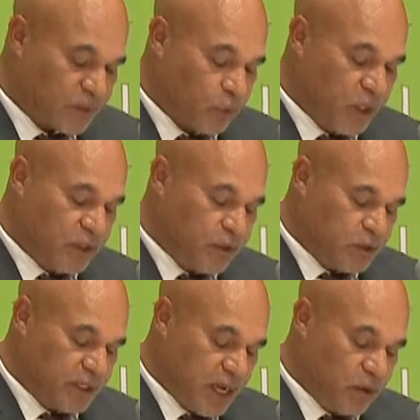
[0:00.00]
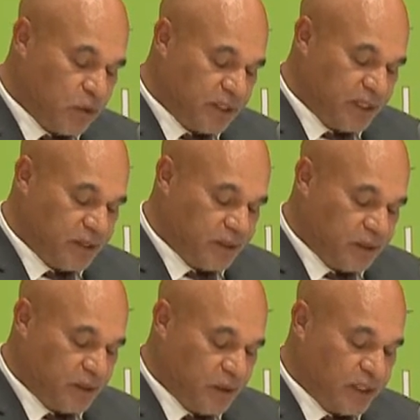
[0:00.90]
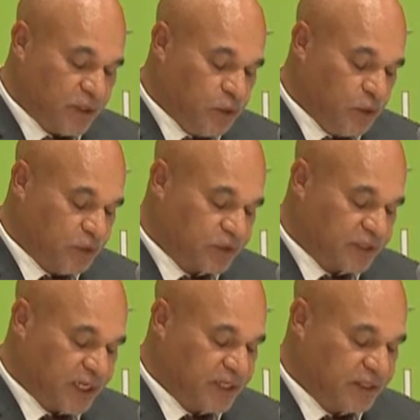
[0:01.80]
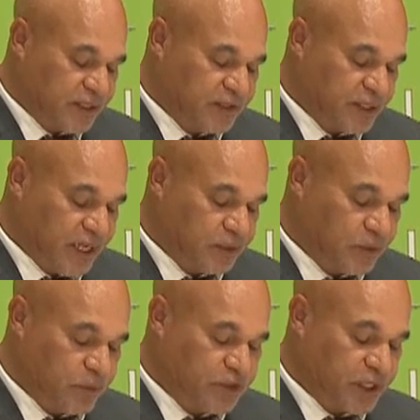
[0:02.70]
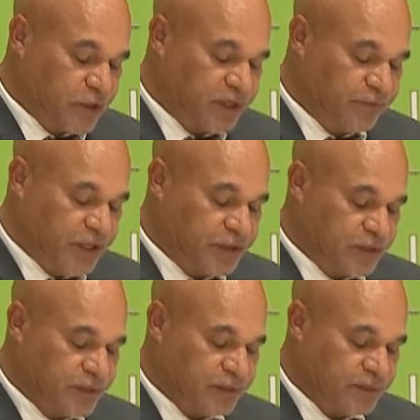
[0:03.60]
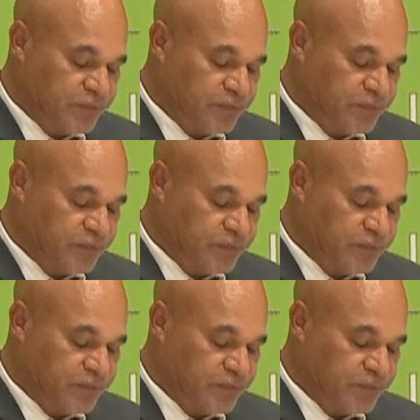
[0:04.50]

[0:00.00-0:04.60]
We are now looking on a new look state lease title with security features